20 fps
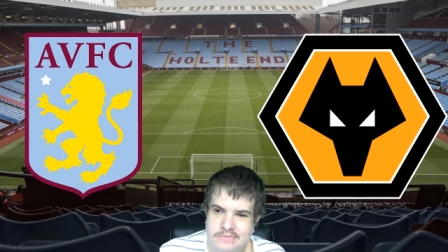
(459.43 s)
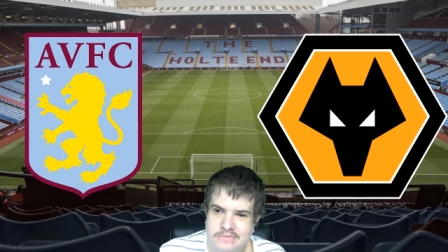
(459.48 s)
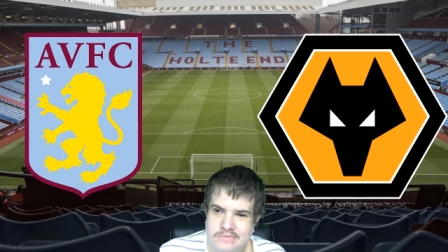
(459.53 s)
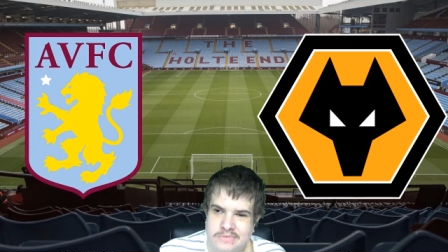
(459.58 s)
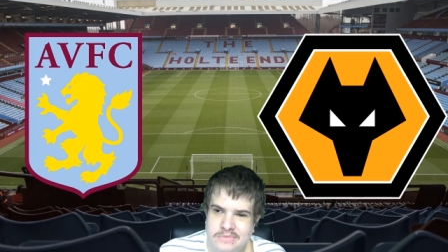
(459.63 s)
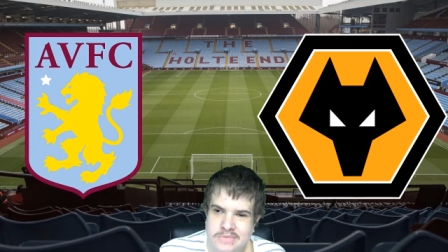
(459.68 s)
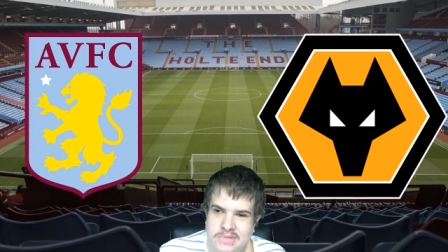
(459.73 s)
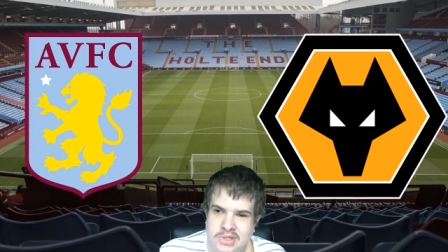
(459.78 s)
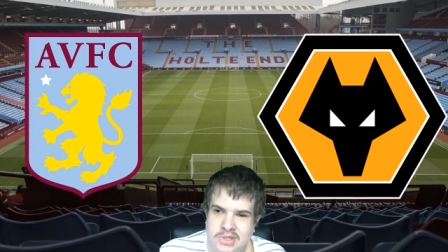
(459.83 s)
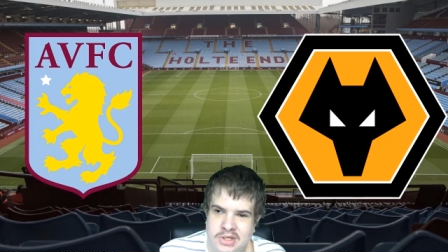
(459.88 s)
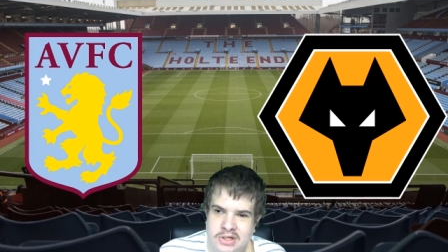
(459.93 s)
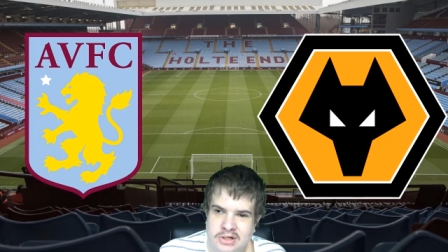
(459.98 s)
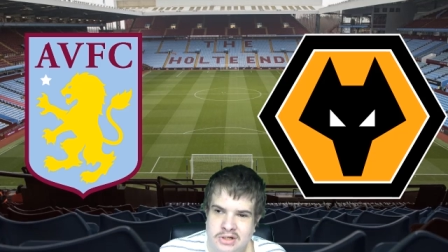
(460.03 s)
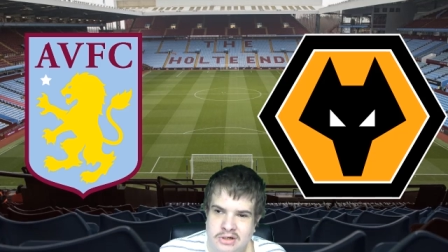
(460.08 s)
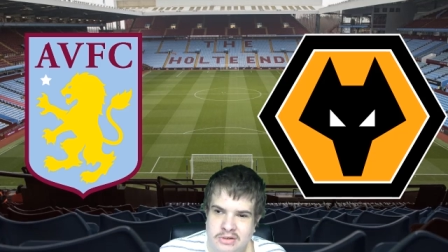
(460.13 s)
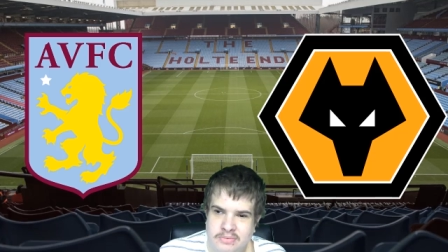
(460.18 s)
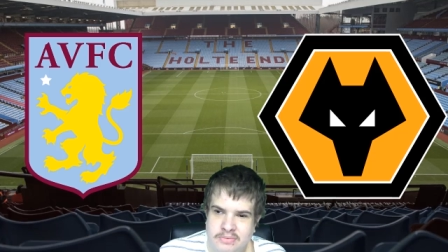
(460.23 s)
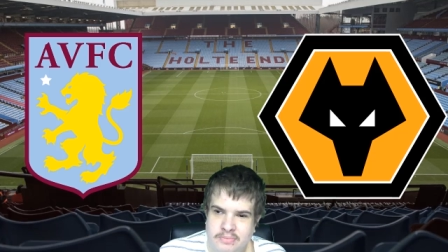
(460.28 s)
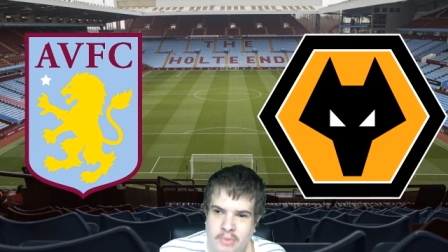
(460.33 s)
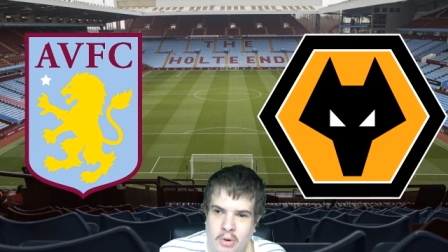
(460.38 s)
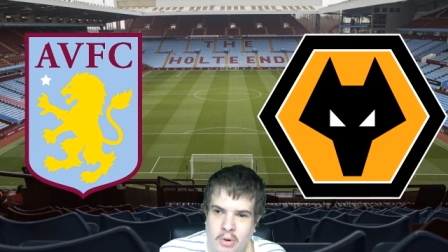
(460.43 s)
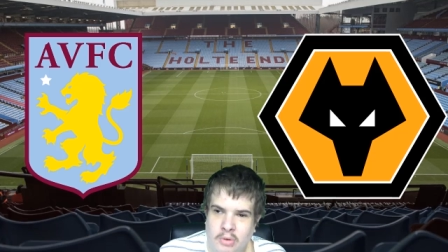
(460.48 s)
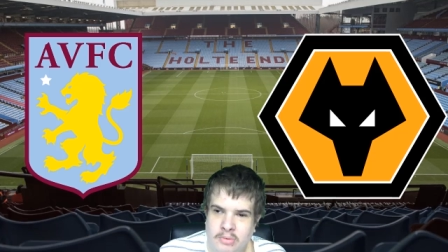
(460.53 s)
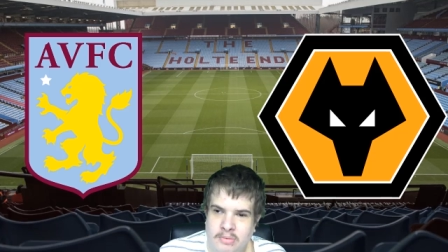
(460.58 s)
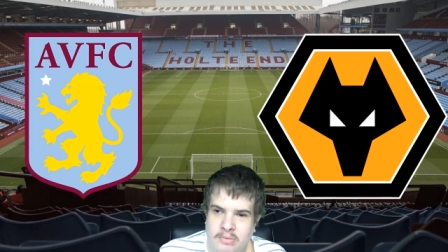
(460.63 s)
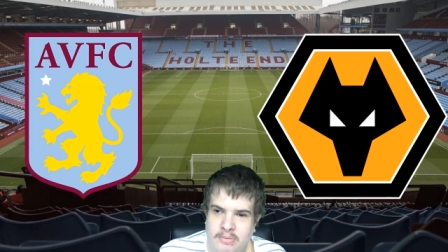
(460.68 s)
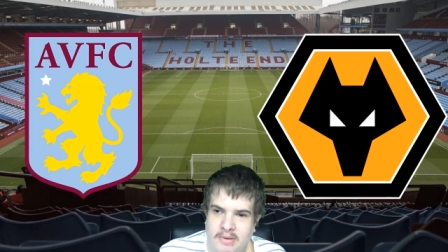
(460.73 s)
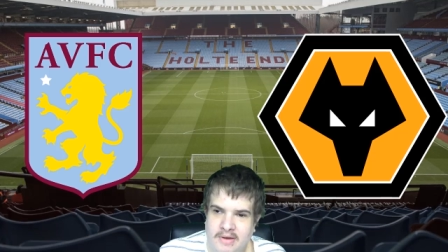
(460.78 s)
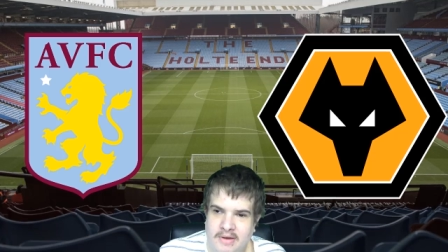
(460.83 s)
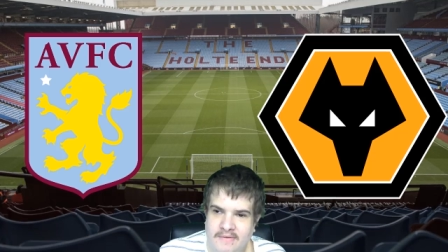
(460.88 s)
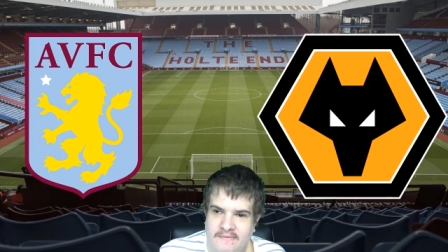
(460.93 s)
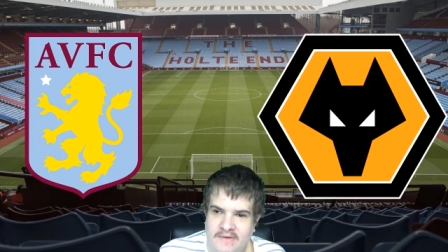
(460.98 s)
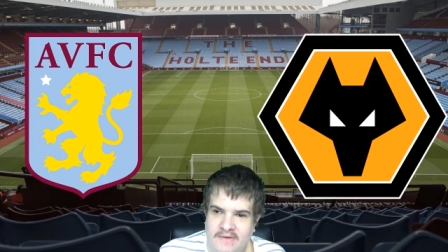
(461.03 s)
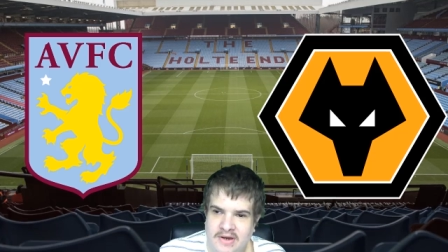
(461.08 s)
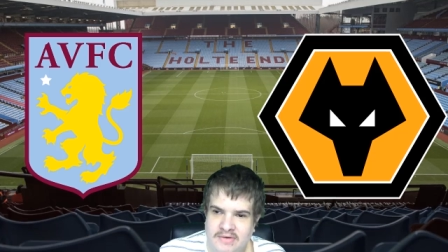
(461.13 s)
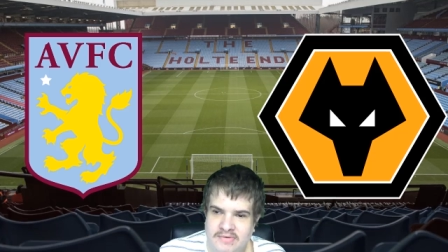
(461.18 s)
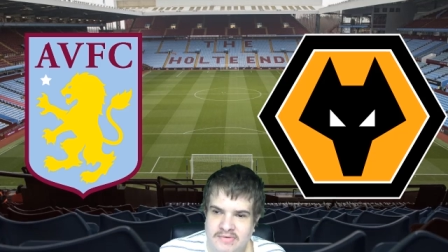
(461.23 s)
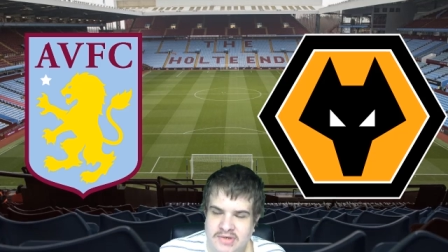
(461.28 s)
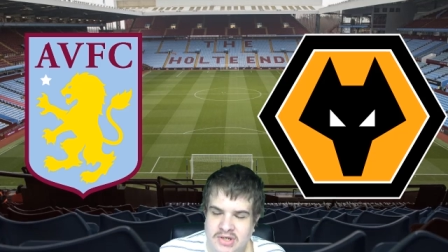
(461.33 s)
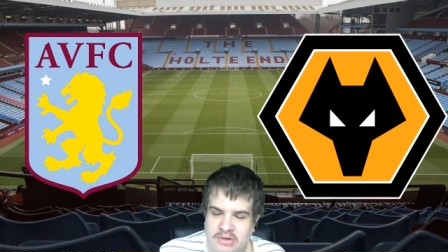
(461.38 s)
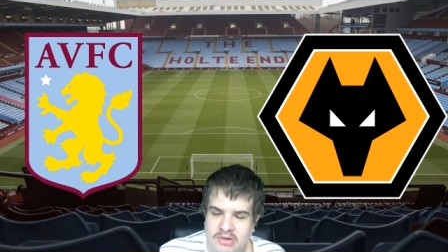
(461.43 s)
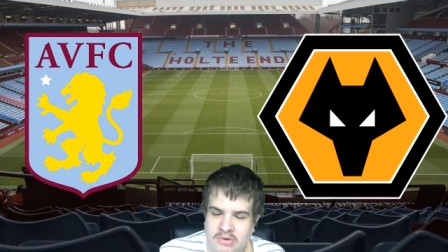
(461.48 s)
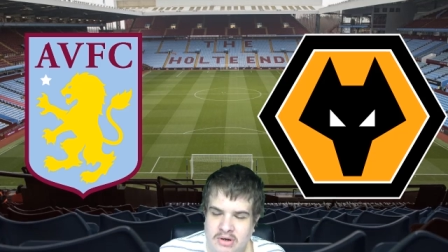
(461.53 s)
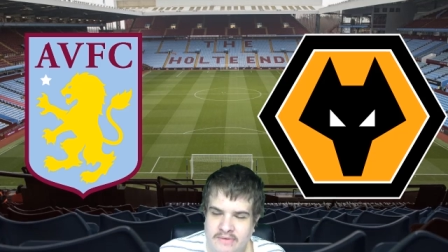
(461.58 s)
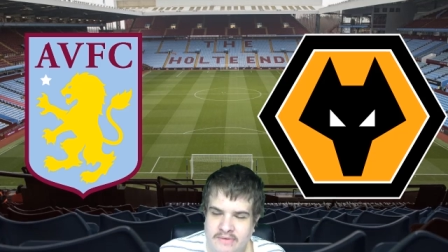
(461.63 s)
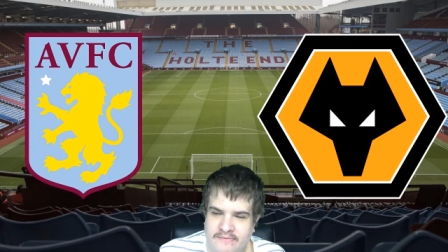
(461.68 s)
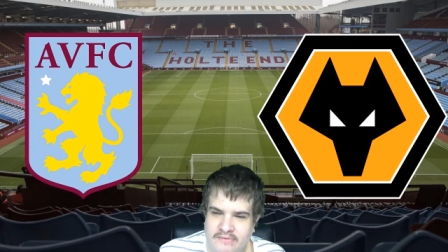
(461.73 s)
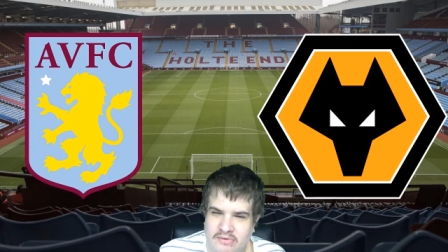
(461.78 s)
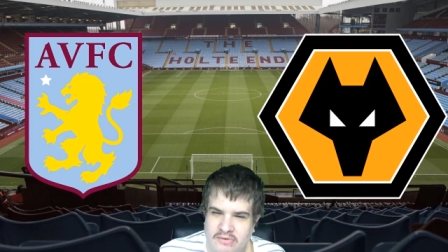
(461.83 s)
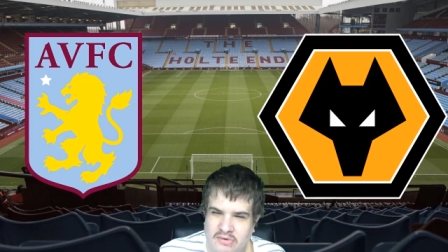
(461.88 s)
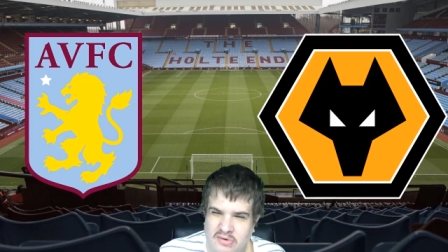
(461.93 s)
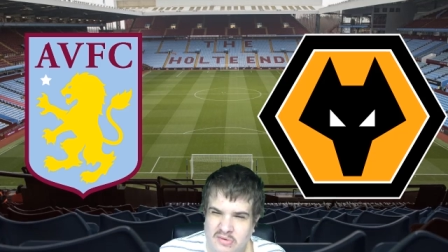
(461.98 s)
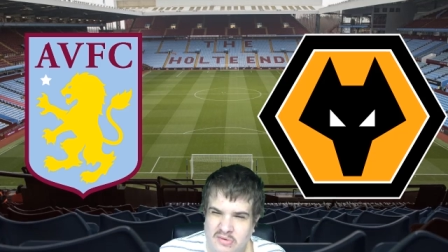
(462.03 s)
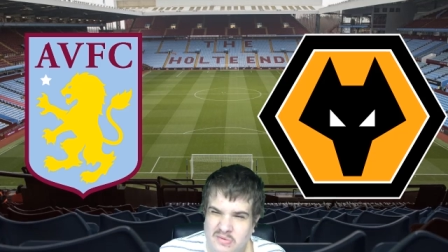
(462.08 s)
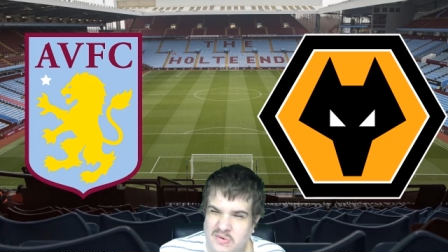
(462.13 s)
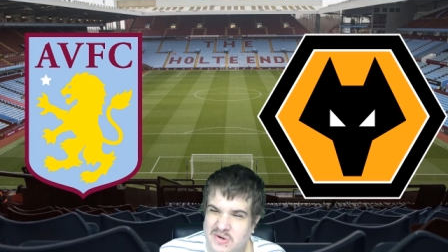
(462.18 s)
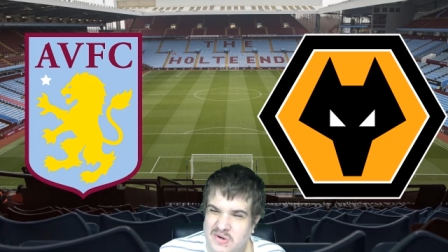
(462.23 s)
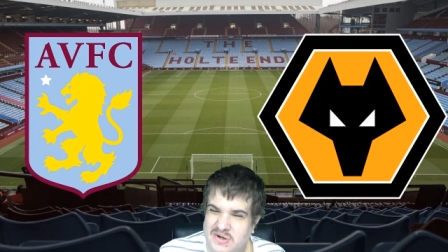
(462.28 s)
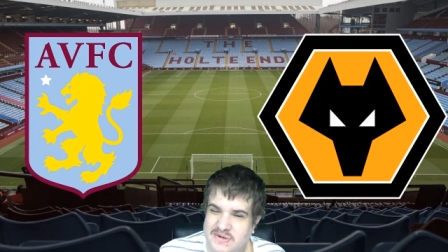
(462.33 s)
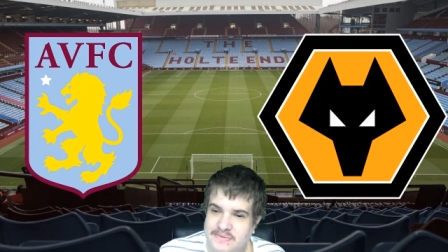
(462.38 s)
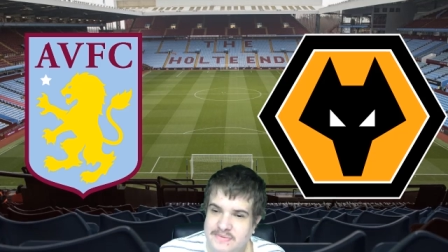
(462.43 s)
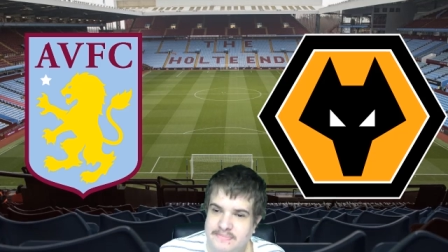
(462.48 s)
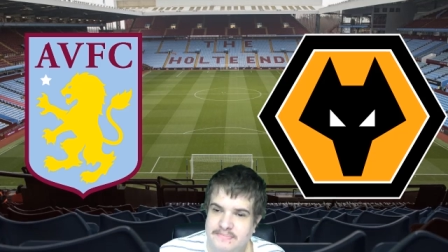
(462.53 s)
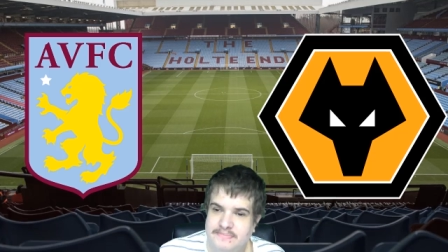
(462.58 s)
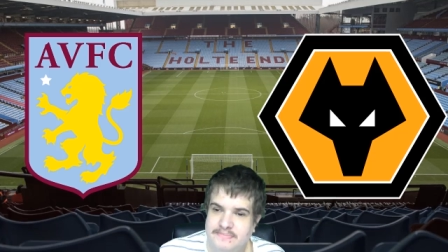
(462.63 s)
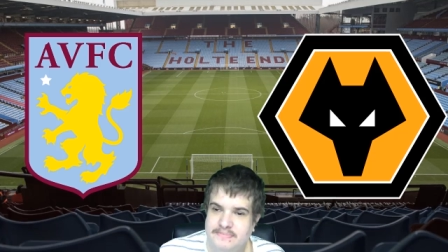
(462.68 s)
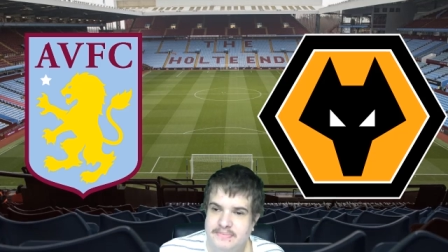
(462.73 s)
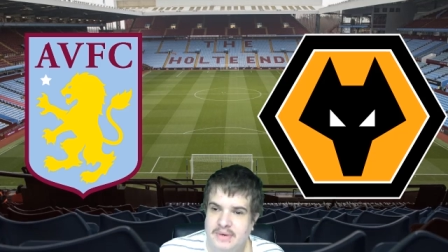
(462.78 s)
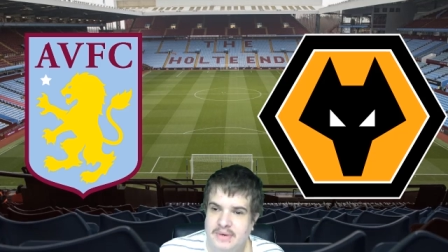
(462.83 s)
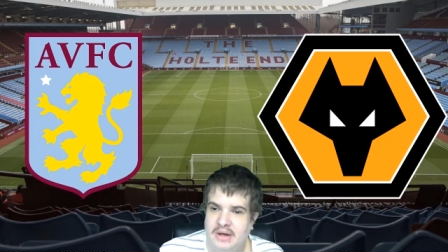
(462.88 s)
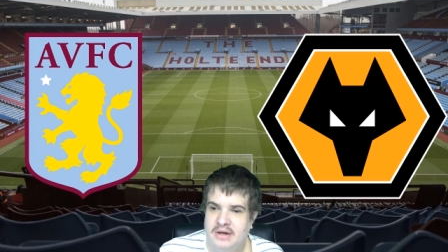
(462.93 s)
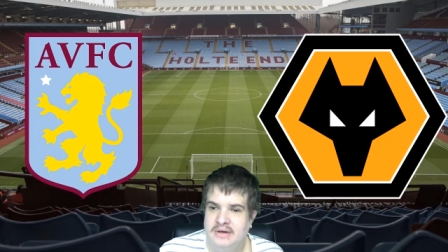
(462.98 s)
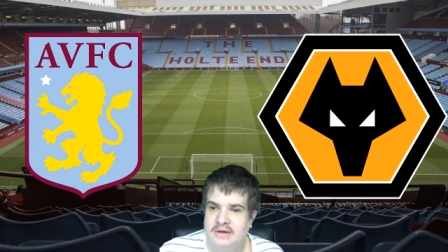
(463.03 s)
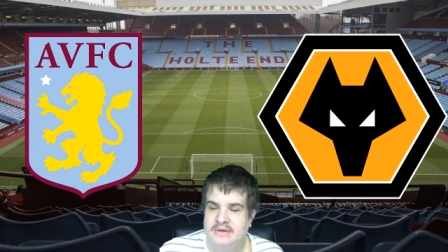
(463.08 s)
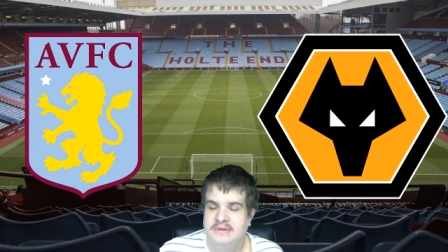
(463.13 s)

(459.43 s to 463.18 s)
You know, probably a fair result overall, but